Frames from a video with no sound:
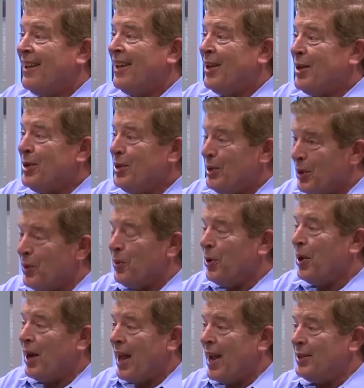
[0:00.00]
should
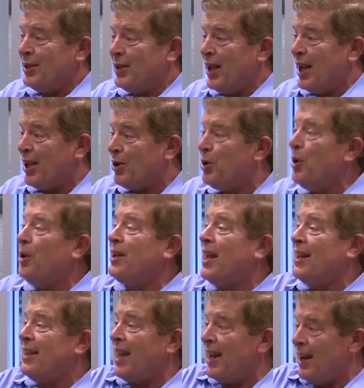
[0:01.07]
realize that they could
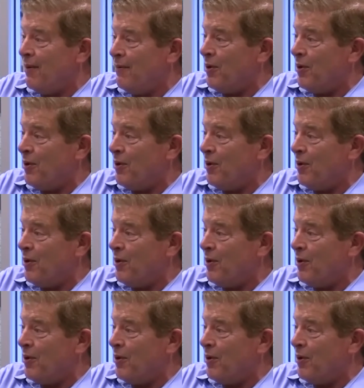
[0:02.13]
get that info